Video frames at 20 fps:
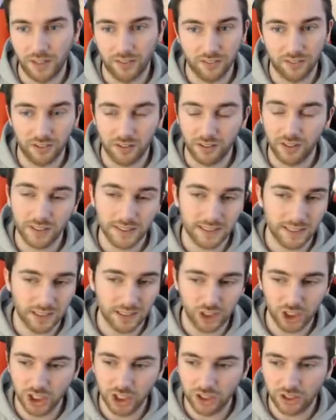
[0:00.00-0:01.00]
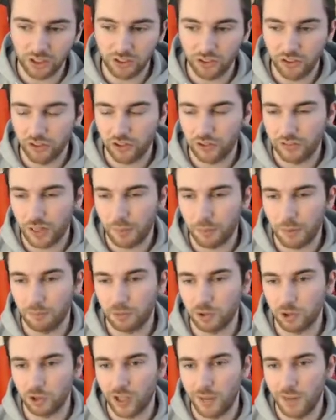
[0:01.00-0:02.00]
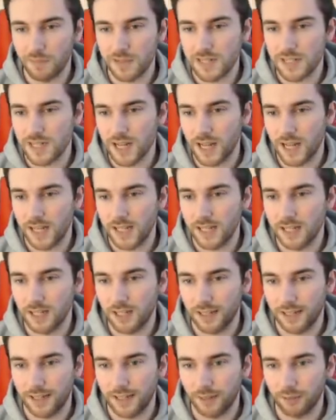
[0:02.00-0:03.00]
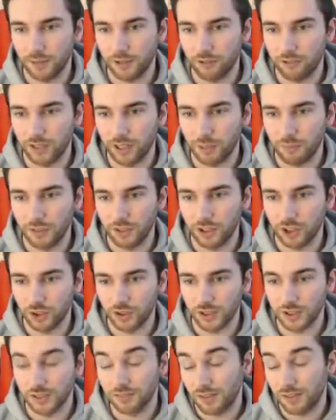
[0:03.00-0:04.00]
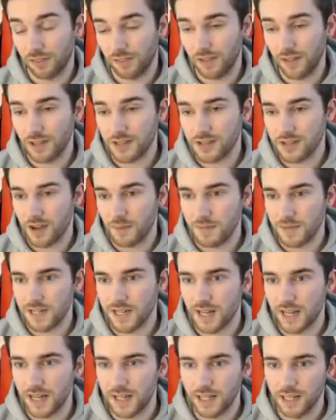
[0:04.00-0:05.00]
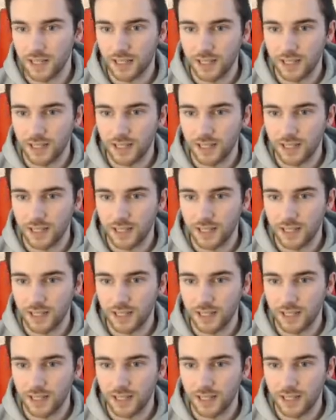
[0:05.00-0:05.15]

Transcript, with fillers: So like I said, as soon as, as, soon as I wrap up stream today, uh, I'm going to ring up the insurance for the third time today.